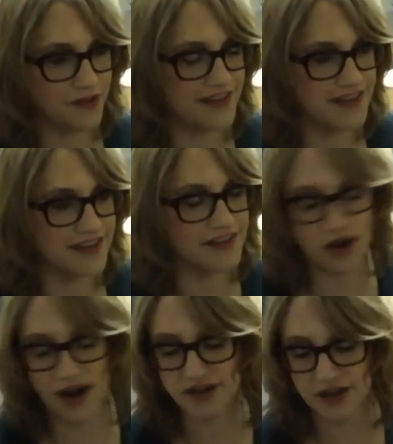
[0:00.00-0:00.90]
It's like, no,
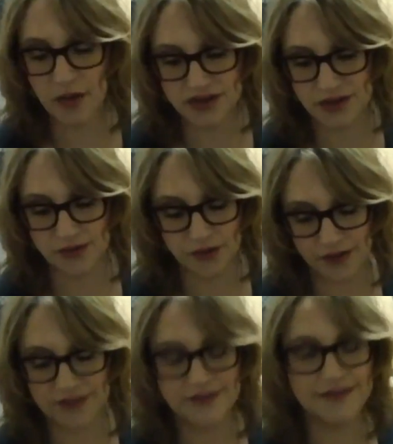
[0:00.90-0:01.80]
actually, it was your
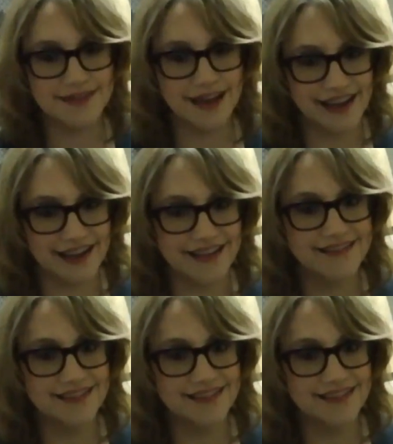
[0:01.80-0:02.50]
fault. honey.